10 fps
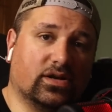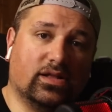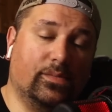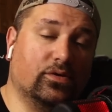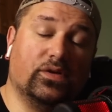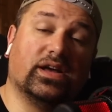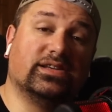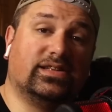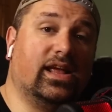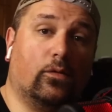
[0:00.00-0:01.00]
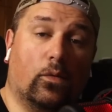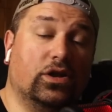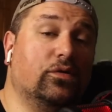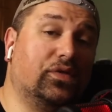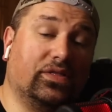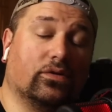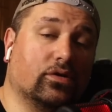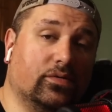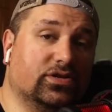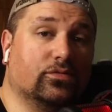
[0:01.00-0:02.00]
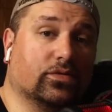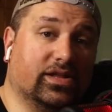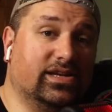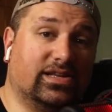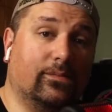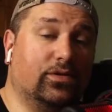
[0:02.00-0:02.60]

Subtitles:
Let me know what you guys think. When do you think they're going to release them?